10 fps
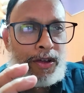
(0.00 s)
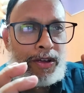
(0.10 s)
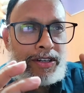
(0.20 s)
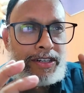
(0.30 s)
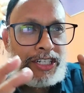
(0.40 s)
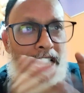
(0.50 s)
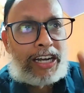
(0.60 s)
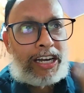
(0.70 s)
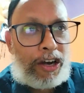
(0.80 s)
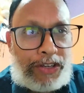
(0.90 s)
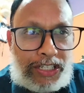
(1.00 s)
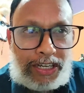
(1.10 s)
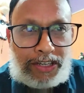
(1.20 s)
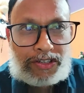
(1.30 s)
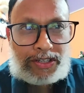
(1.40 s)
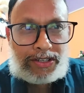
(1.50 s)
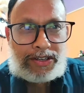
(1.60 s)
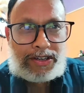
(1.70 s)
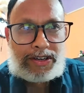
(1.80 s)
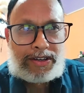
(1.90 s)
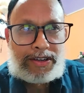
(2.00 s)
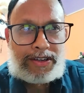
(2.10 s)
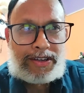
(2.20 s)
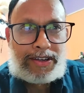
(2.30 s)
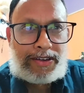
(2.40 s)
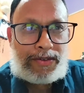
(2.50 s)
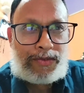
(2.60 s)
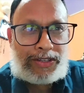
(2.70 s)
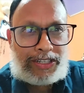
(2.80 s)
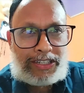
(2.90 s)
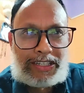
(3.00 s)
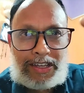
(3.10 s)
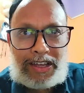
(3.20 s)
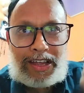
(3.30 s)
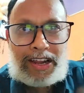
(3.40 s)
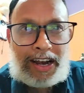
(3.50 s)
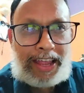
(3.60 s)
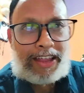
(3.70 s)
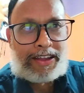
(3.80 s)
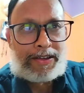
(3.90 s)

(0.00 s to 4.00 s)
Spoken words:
shattered visage which is laying